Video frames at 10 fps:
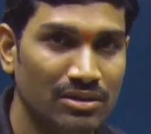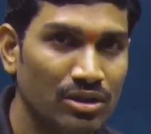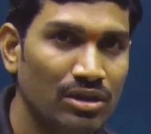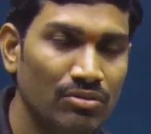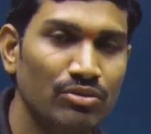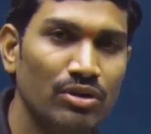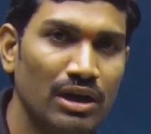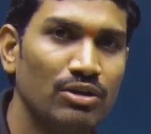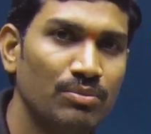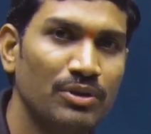Now I
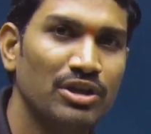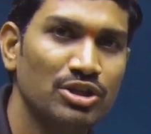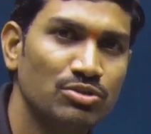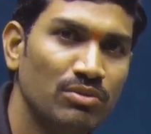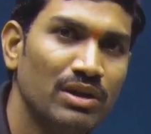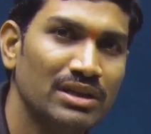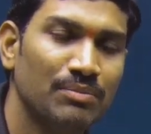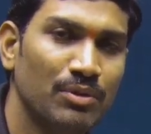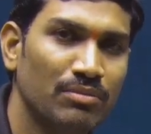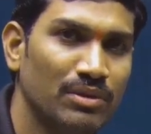hope you understood what is the
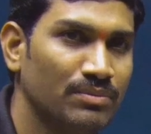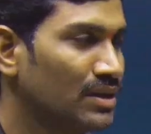problem.